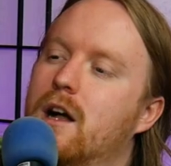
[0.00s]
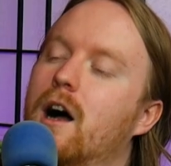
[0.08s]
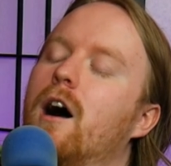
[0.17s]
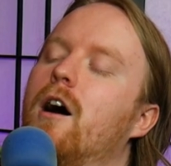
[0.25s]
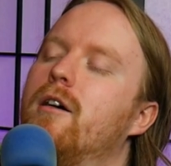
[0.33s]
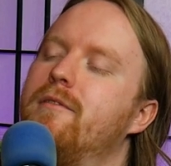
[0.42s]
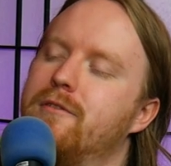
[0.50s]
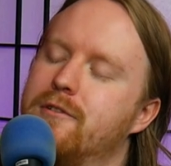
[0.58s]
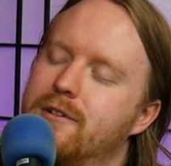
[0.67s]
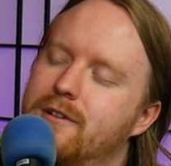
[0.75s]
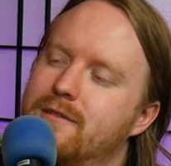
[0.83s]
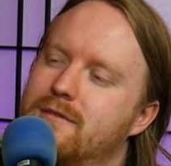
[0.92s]
Oh, I
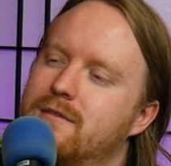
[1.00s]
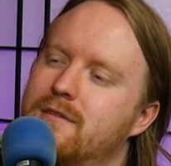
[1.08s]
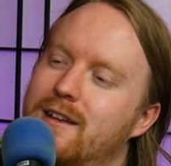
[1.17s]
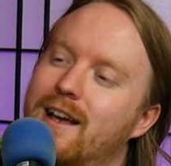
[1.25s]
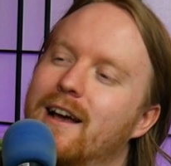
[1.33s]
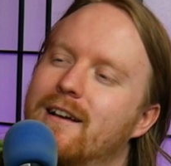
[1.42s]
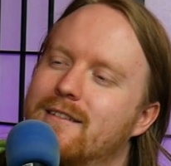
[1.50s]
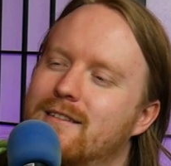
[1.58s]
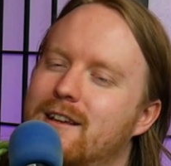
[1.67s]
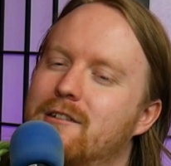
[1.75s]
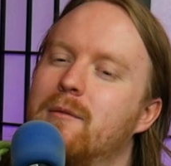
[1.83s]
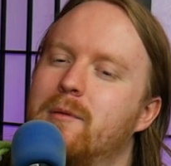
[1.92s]
feel you. Yeah. Yeah. So.
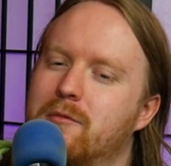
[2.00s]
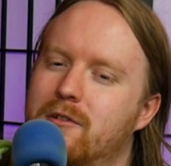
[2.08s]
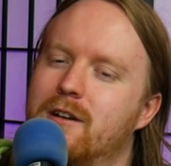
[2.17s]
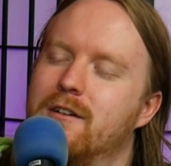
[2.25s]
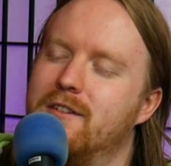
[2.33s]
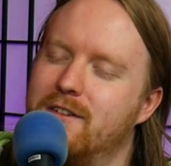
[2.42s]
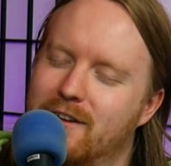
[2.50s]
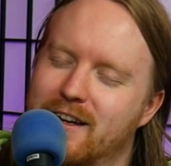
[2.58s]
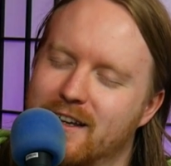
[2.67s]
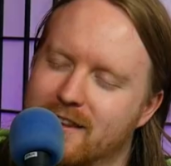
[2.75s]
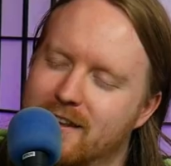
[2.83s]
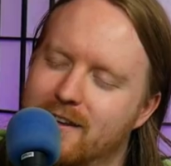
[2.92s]
You want people to know it's you. I
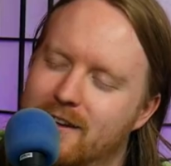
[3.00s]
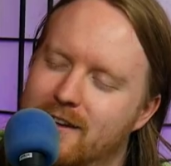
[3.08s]
get that.